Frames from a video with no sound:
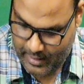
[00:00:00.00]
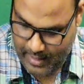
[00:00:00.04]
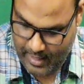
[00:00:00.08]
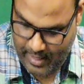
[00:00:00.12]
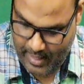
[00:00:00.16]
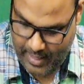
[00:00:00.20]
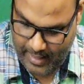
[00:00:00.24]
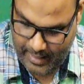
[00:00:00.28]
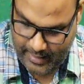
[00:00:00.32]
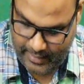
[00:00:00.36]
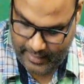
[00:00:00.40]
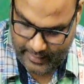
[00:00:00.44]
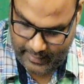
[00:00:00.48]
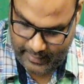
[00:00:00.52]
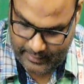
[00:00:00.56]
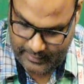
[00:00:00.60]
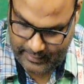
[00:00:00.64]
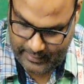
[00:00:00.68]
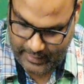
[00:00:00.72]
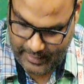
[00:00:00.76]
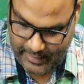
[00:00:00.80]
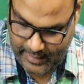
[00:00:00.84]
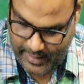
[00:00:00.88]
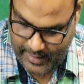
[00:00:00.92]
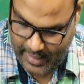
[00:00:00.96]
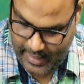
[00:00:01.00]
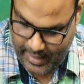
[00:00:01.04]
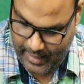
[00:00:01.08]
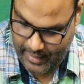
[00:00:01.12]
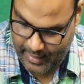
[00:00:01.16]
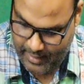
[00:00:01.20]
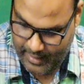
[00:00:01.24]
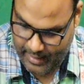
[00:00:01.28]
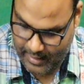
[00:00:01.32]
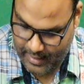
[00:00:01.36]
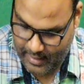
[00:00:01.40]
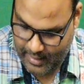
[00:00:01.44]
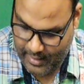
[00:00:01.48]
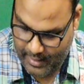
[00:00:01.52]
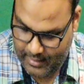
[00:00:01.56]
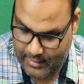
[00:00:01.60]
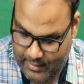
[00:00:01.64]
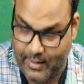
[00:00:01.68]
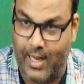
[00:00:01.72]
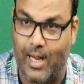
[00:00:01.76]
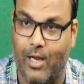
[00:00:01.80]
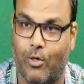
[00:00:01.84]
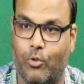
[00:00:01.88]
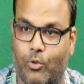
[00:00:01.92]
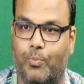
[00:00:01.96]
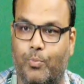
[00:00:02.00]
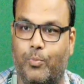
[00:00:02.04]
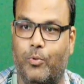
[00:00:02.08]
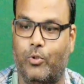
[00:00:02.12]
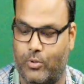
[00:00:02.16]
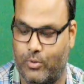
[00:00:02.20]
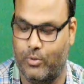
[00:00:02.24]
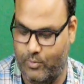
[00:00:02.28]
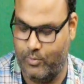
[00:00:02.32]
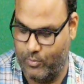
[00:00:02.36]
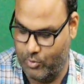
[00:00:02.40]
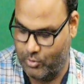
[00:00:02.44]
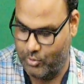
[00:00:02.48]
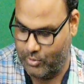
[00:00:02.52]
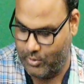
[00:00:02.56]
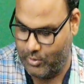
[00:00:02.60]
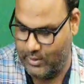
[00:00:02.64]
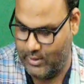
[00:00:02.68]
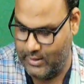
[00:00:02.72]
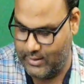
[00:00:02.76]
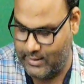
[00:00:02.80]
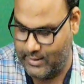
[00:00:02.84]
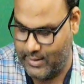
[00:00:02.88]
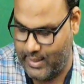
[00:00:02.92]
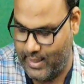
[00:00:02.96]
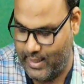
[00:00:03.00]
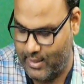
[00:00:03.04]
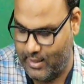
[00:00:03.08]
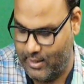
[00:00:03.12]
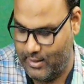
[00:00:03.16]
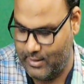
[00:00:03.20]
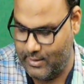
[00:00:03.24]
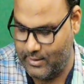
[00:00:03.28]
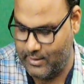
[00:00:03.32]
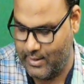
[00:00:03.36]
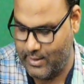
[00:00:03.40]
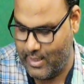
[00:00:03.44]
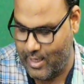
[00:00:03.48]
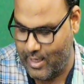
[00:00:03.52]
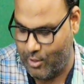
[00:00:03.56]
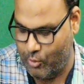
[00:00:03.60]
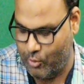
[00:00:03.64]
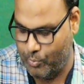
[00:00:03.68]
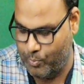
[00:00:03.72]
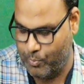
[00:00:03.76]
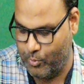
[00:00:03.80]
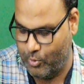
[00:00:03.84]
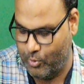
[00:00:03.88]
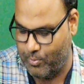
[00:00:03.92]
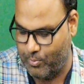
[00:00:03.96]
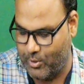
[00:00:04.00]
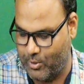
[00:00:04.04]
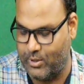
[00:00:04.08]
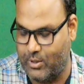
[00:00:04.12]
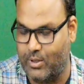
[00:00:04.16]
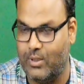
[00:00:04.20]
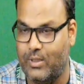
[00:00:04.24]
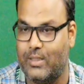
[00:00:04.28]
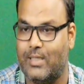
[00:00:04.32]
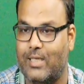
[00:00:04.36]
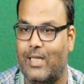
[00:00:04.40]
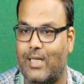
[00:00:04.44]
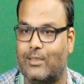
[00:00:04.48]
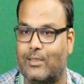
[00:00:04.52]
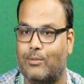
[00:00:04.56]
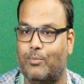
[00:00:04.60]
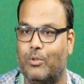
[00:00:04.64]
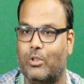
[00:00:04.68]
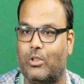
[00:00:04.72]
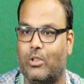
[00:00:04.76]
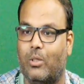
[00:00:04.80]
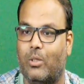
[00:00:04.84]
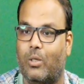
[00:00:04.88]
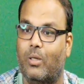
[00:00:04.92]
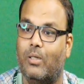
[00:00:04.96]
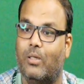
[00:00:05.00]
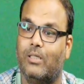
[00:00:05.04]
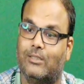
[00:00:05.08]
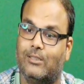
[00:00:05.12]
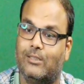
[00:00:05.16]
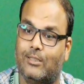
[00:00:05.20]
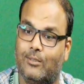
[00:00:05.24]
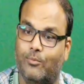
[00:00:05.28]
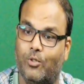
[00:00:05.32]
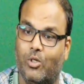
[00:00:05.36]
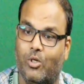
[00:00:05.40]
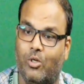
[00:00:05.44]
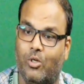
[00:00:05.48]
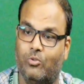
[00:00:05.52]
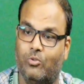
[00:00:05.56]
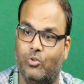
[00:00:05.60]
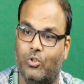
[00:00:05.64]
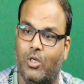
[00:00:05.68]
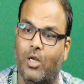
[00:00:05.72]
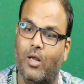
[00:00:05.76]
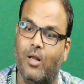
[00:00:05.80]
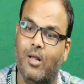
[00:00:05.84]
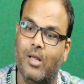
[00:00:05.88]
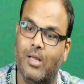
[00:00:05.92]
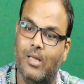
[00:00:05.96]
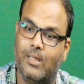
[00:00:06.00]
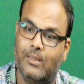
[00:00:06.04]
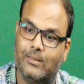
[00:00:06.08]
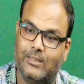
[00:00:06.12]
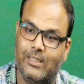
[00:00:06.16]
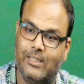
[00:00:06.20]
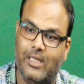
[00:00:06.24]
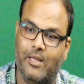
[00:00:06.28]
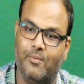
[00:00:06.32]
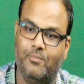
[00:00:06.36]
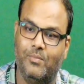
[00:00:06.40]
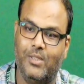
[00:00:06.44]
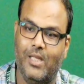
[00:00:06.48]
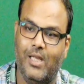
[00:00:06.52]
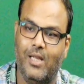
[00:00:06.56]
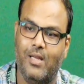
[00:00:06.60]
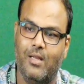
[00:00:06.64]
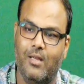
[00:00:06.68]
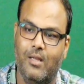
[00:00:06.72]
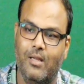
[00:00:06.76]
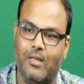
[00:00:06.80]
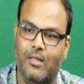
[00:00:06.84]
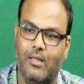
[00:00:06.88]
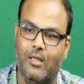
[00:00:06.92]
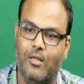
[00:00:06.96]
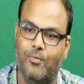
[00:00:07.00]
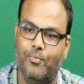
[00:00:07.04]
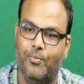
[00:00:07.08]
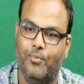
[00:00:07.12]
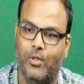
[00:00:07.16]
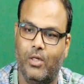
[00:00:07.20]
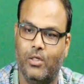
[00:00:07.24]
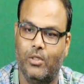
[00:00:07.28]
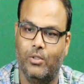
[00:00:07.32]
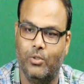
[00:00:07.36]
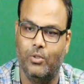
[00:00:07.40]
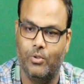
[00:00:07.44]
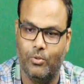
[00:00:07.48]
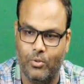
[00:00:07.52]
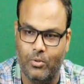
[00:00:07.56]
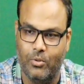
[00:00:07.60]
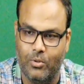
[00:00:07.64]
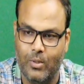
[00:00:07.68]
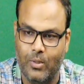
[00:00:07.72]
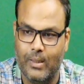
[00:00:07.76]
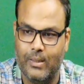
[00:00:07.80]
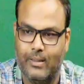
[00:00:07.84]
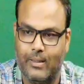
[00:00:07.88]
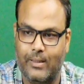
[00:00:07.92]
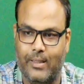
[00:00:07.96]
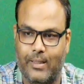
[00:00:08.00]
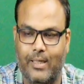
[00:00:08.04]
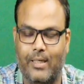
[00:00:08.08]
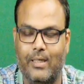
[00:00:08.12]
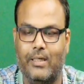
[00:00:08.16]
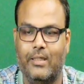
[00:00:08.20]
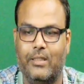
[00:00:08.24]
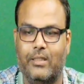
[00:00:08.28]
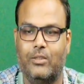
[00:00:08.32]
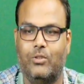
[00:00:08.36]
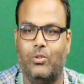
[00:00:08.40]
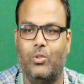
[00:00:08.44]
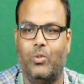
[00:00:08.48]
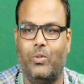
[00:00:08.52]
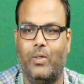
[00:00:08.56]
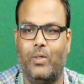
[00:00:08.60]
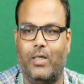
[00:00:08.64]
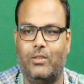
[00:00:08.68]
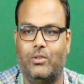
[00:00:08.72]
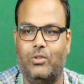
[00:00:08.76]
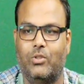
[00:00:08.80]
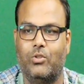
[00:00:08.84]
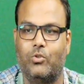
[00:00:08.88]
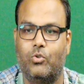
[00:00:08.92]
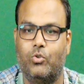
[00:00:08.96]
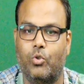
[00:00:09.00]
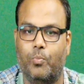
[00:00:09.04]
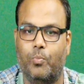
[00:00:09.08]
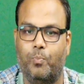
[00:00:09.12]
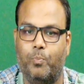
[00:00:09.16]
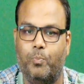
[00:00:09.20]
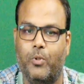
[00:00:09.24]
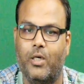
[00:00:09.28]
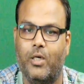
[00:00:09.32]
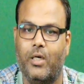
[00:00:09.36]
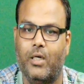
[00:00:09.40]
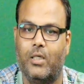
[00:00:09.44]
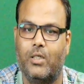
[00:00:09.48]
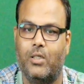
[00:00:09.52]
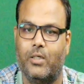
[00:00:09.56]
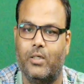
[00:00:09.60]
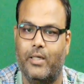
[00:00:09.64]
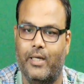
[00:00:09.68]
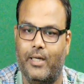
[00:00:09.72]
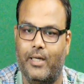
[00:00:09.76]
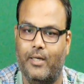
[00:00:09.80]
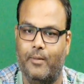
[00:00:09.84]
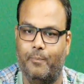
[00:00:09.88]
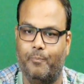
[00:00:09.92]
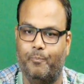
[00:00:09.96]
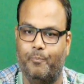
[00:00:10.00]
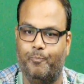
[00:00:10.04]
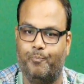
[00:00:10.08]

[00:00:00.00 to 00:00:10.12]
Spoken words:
and a signal and the output. So this side is the output for the transmitter. A receiver also same thing. If we will do, then it is known as your super heterodyne.